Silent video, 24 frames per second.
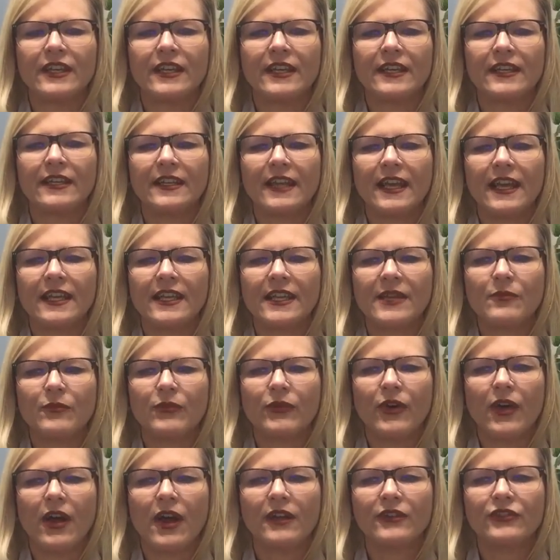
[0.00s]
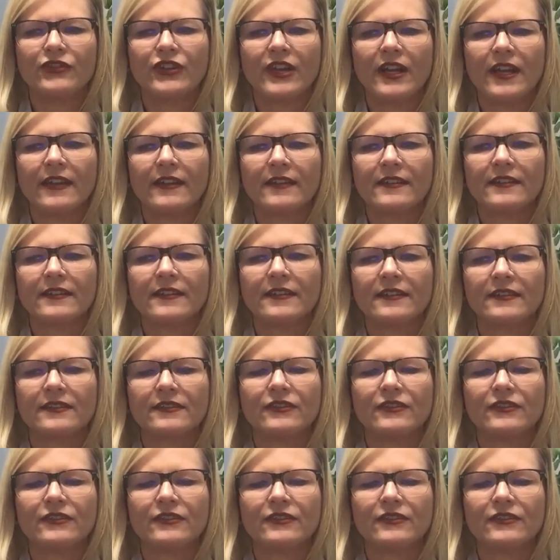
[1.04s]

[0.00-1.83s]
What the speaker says: in any projects,